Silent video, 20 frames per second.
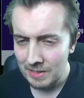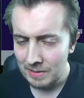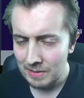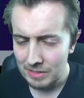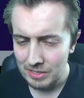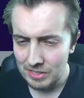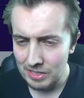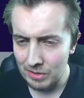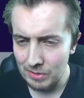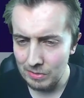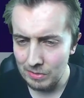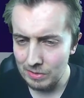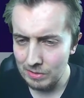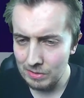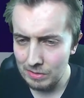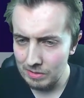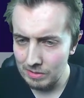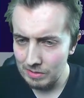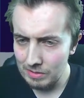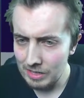So
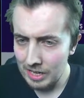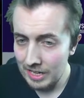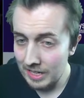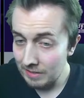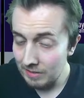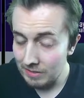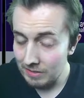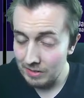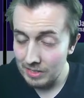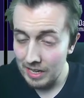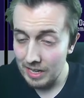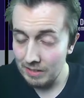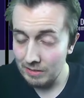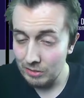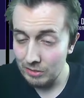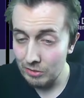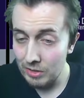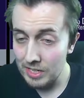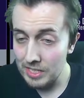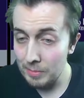and yeah,
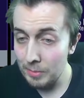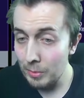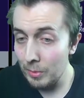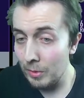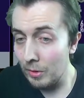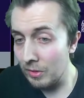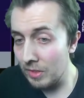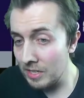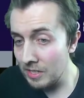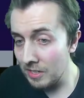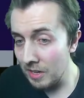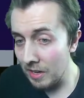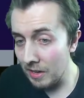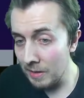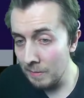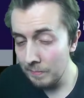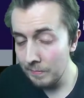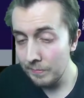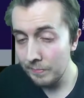crazy. But we've got this guy